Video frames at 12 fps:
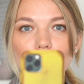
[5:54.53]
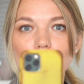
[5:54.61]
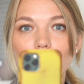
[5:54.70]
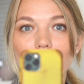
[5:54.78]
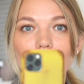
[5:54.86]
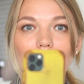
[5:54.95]

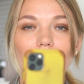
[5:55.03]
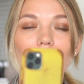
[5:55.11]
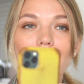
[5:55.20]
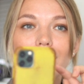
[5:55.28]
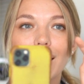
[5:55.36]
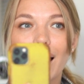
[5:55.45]
So
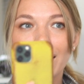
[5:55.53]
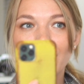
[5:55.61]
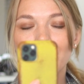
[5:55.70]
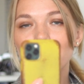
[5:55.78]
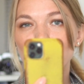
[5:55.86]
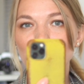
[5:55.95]
I
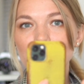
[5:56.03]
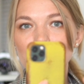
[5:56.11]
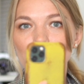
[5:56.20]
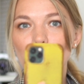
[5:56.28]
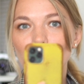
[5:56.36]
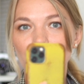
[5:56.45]
have a
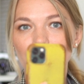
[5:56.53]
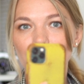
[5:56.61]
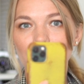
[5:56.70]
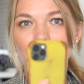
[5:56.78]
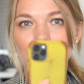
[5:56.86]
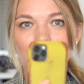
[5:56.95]
window over
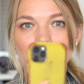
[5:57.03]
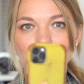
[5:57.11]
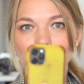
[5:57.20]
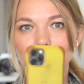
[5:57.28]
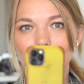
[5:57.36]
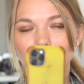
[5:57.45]
here,
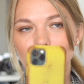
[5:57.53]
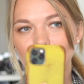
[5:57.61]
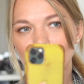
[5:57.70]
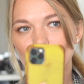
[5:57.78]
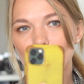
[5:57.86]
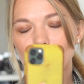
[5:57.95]

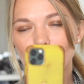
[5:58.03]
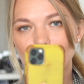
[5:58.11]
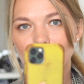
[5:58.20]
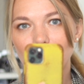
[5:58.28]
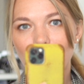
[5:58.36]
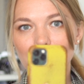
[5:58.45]
just
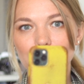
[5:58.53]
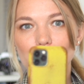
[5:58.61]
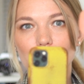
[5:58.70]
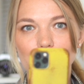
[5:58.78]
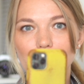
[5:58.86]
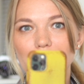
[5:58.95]
on the left,
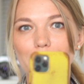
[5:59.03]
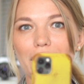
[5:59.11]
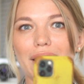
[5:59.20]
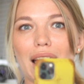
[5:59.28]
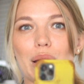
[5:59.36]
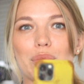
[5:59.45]
just where
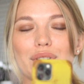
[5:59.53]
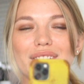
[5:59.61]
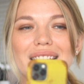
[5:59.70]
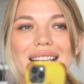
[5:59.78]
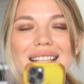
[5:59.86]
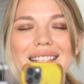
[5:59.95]
my camera
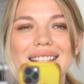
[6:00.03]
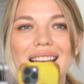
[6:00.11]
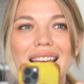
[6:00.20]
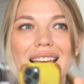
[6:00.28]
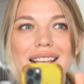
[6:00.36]
stands.